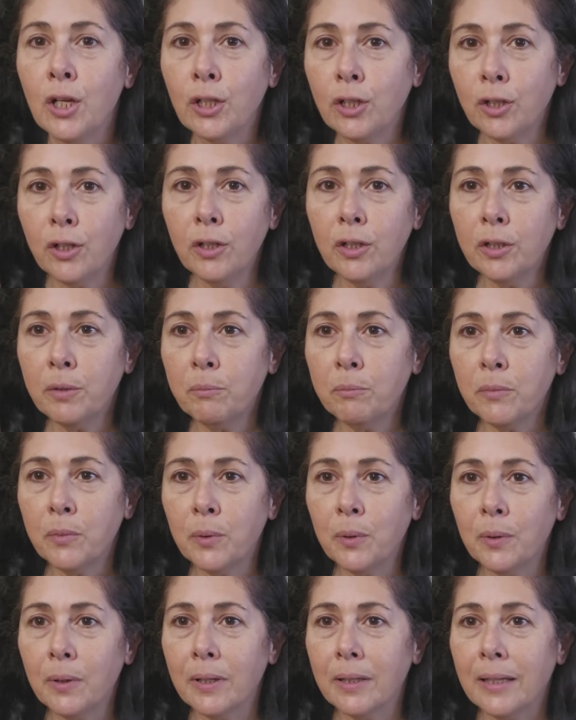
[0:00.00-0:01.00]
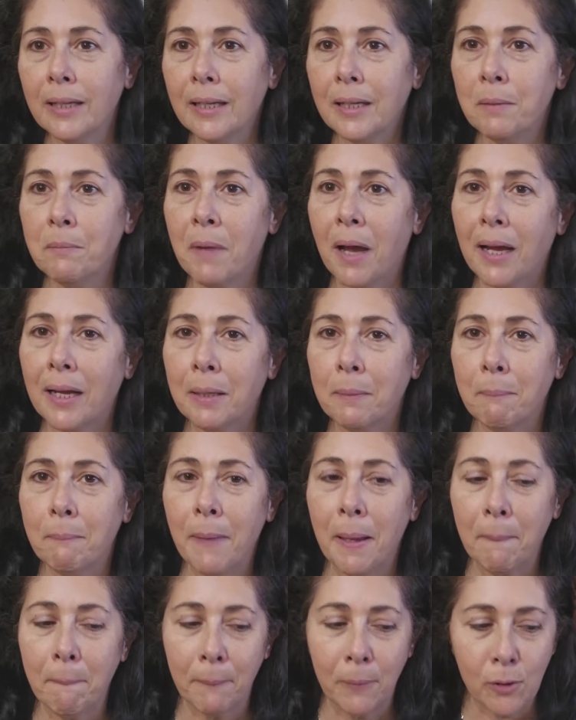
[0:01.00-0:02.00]
Good morning, my
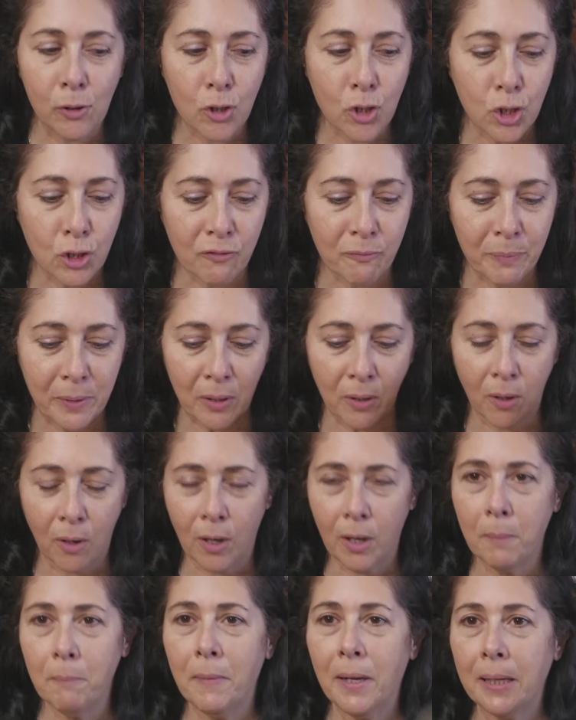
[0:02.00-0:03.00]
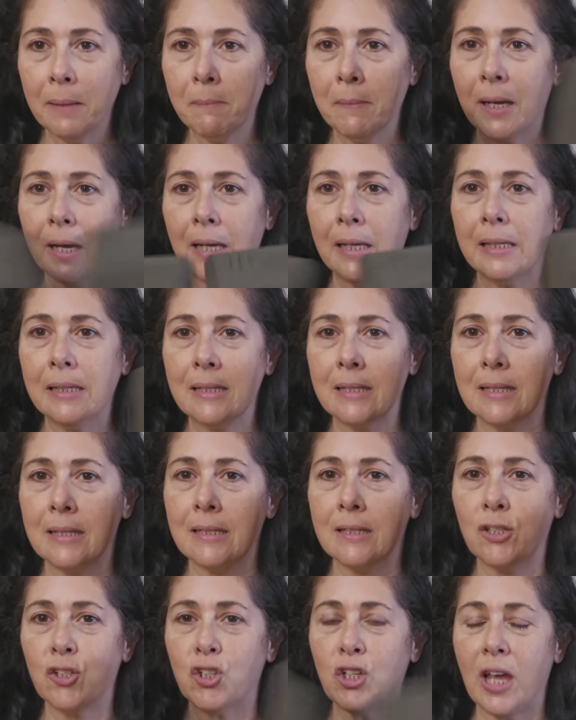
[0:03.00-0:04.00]
members. You've been on my mind
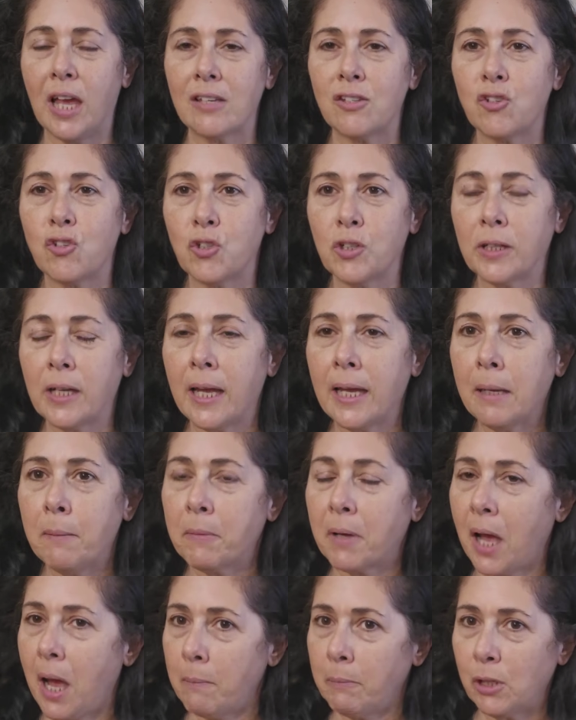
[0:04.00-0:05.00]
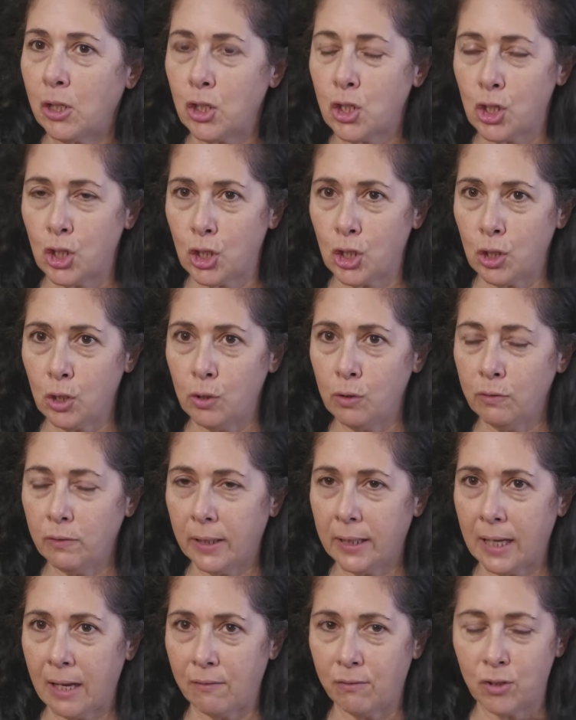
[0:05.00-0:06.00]
since yesterday. I'm coming to you
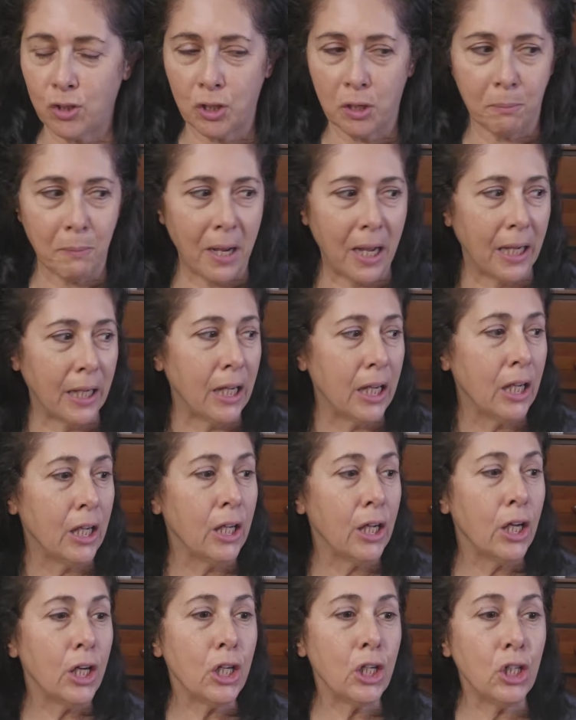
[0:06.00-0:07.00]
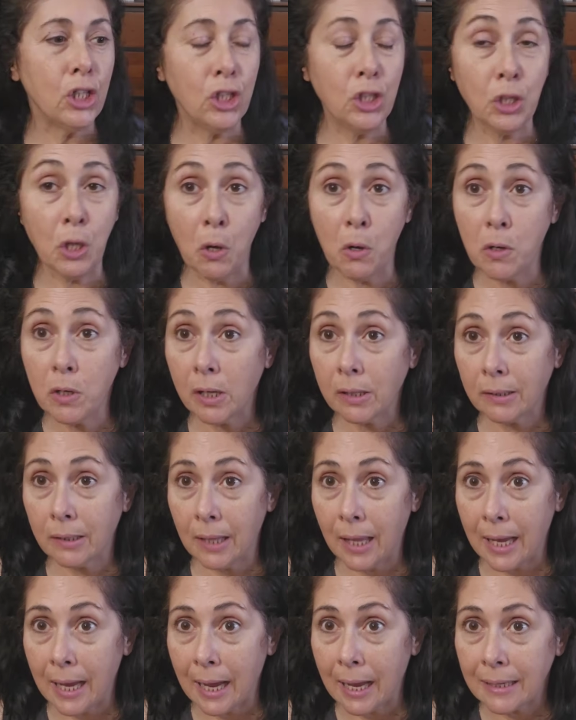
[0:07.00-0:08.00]
right after my yoga
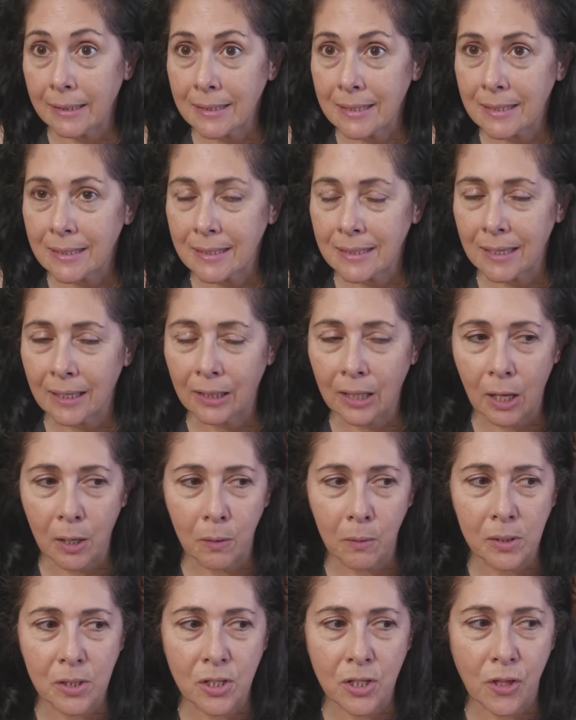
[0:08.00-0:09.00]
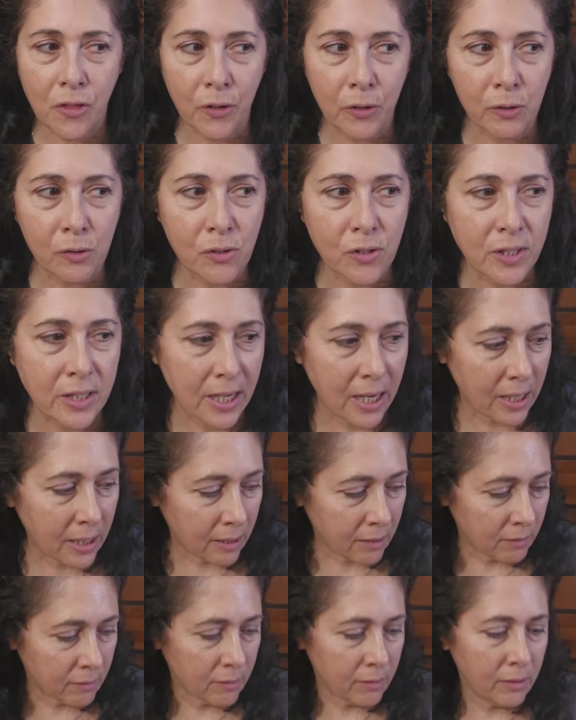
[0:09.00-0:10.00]
class. Hello, it's
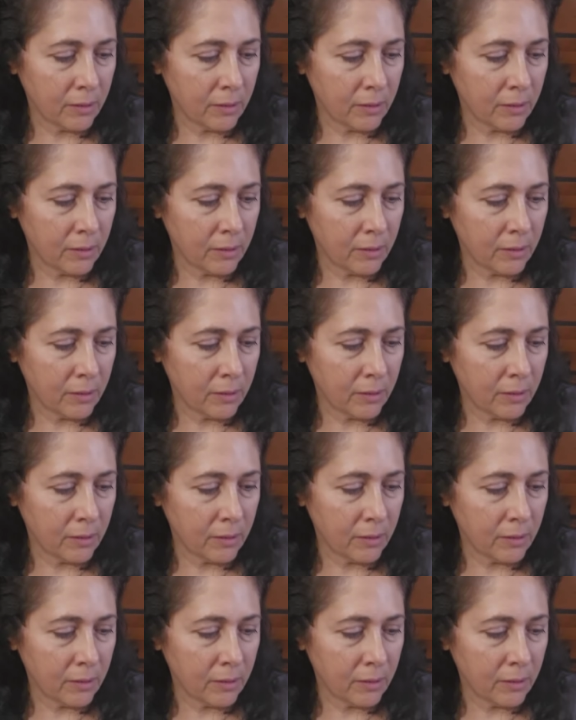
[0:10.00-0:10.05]
Thursday,